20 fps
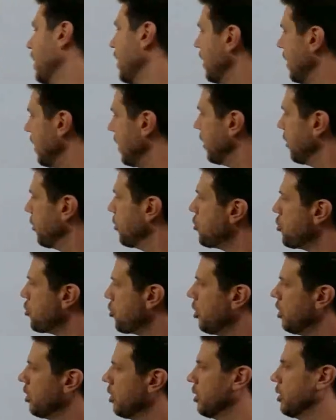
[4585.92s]
the
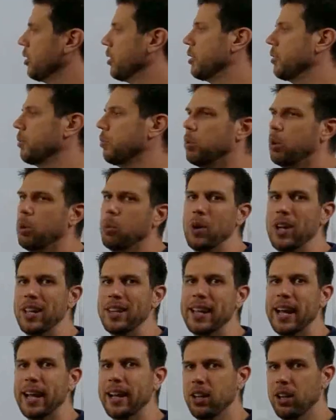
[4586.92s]
insured will win
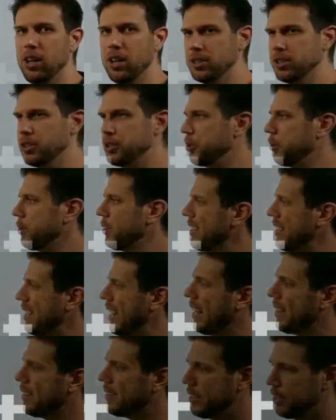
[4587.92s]
that lawsuit,
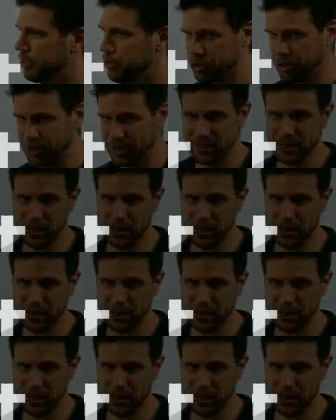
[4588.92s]
not the insurance